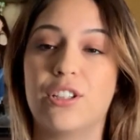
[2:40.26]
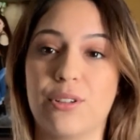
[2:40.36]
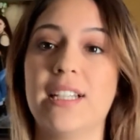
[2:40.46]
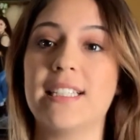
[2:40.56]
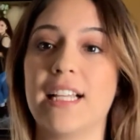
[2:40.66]
the
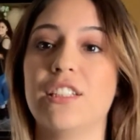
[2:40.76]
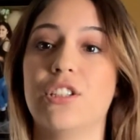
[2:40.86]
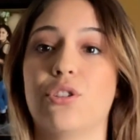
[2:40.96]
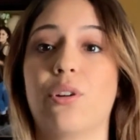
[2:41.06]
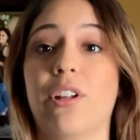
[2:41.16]
Greeks had to
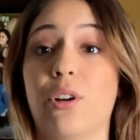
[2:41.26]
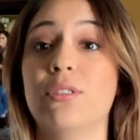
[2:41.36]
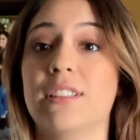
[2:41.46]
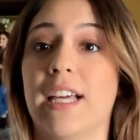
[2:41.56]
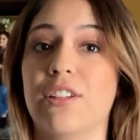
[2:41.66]
destroy their
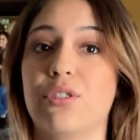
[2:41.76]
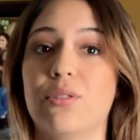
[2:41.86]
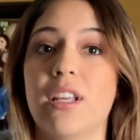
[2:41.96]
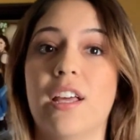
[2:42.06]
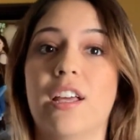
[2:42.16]
own
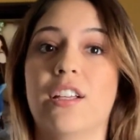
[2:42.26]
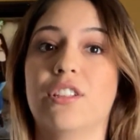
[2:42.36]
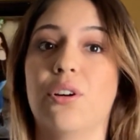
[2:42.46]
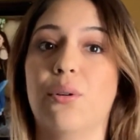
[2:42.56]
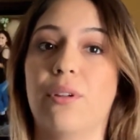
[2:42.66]
statues
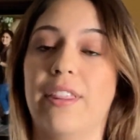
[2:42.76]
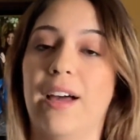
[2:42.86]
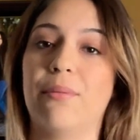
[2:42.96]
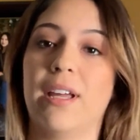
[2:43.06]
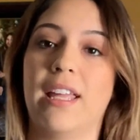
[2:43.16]
so
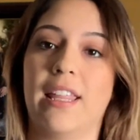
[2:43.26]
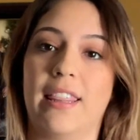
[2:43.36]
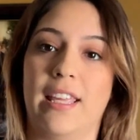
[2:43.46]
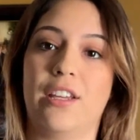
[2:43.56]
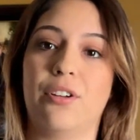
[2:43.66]
that way
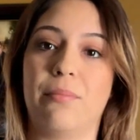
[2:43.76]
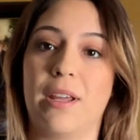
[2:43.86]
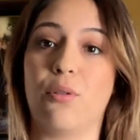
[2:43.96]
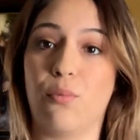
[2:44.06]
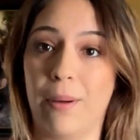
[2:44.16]
they could
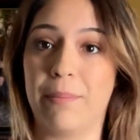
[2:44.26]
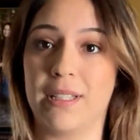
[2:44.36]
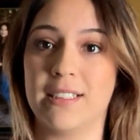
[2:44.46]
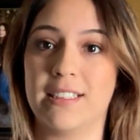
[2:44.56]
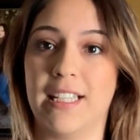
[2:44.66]
make
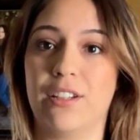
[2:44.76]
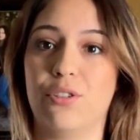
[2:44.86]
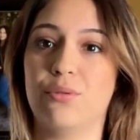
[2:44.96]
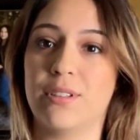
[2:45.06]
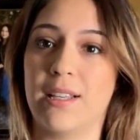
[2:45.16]
weapons and
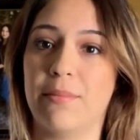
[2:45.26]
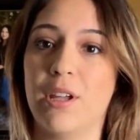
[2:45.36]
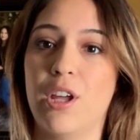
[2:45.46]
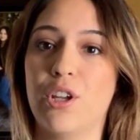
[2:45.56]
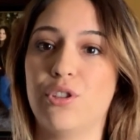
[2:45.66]
use them
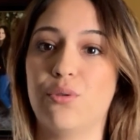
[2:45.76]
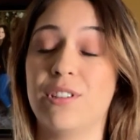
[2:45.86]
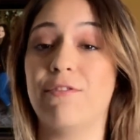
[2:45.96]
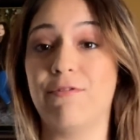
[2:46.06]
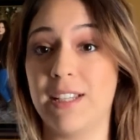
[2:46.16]
to
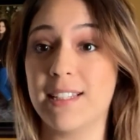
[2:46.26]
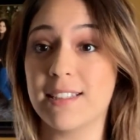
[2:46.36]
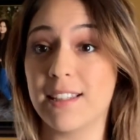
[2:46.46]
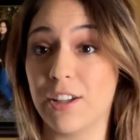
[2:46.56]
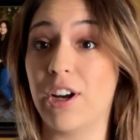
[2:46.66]
defeat
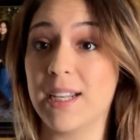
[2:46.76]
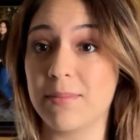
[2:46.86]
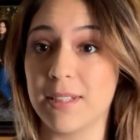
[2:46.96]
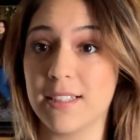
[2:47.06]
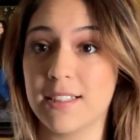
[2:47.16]
their
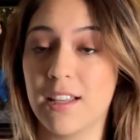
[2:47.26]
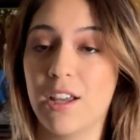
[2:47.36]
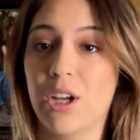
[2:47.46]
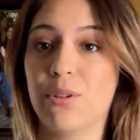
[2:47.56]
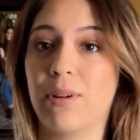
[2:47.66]
enemies,
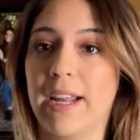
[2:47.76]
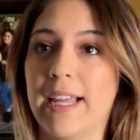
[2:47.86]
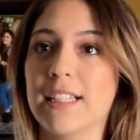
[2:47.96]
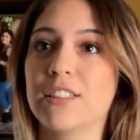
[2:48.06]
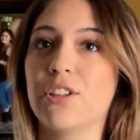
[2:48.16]

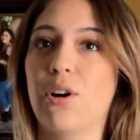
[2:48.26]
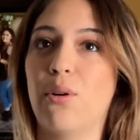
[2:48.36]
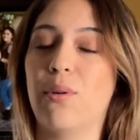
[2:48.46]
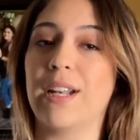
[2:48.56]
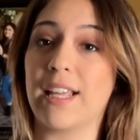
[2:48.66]
right? And
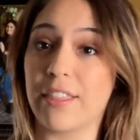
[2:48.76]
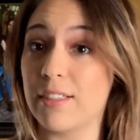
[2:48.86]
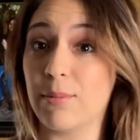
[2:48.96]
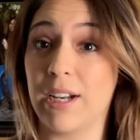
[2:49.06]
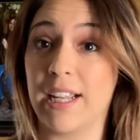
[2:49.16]
so when I,
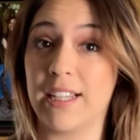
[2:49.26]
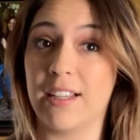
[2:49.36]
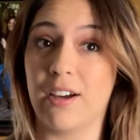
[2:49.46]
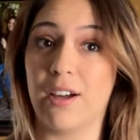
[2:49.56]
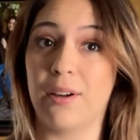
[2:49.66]
when I
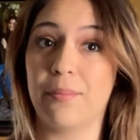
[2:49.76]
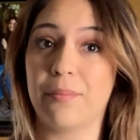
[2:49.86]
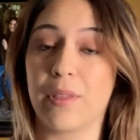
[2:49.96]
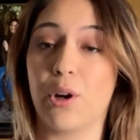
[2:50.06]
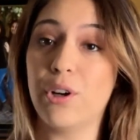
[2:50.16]
uh,
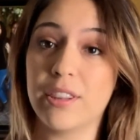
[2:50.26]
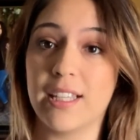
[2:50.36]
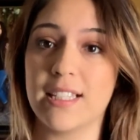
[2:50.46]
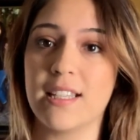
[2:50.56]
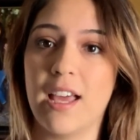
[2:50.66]
heard
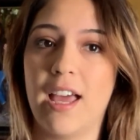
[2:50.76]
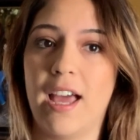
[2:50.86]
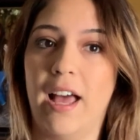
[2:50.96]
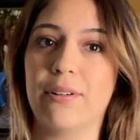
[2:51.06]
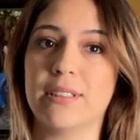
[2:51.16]
this,
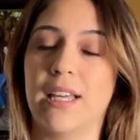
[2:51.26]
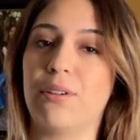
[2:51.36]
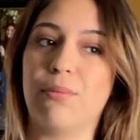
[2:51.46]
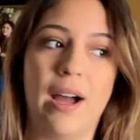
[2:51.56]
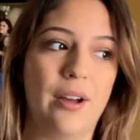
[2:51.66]
I was
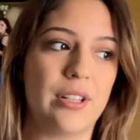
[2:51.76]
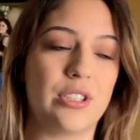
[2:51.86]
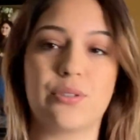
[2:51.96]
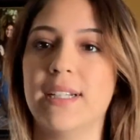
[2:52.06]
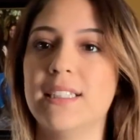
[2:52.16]
like, wow,
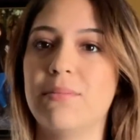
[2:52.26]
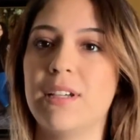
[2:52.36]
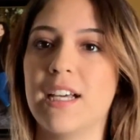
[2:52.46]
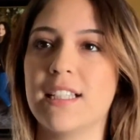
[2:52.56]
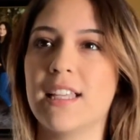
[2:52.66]
that's crazy,
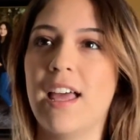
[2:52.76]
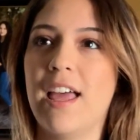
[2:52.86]
because